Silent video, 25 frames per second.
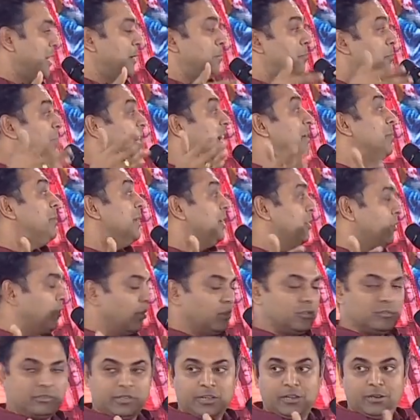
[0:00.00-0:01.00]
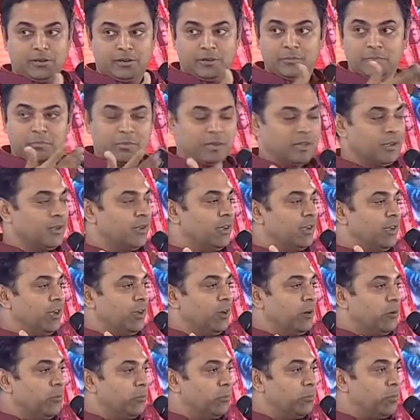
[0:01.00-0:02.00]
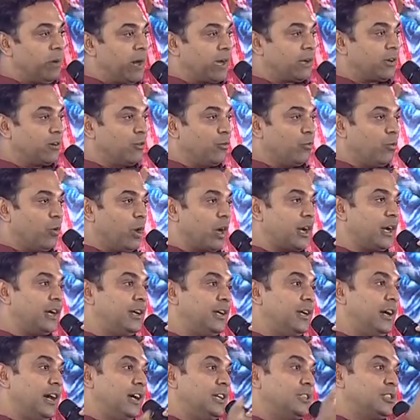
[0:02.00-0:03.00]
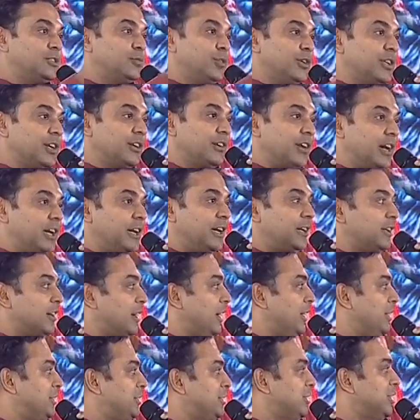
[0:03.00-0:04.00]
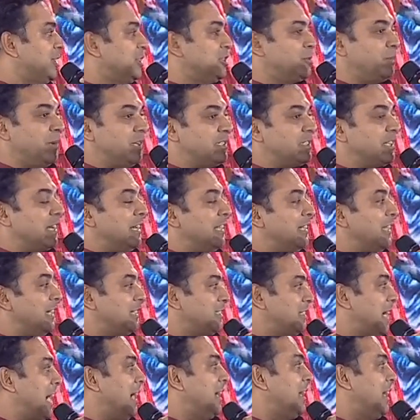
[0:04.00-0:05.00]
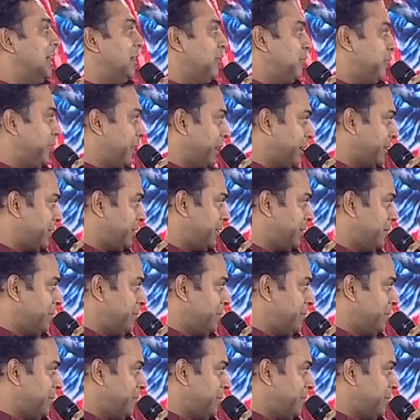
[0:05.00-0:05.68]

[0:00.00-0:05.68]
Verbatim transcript: May be good, you know, but what it does for the credit culture is basically the ex ante effect.